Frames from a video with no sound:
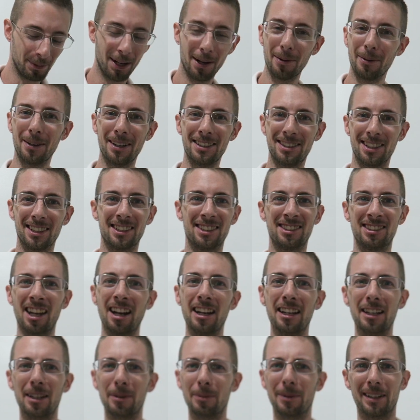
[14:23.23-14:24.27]
always
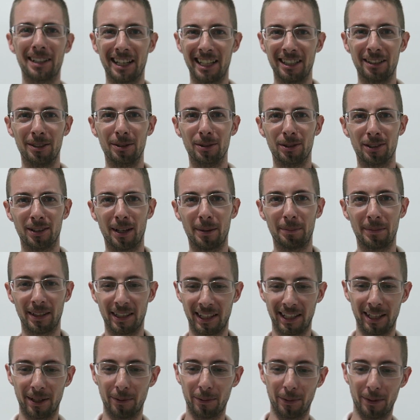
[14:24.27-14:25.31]
excited when I do something
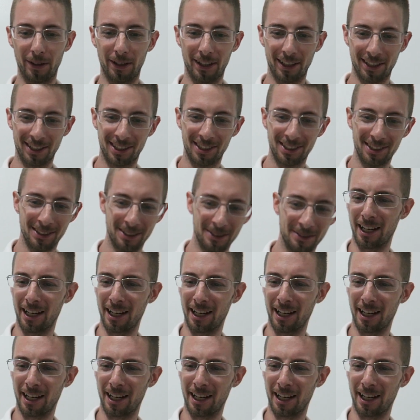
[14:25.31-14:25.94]
and it works.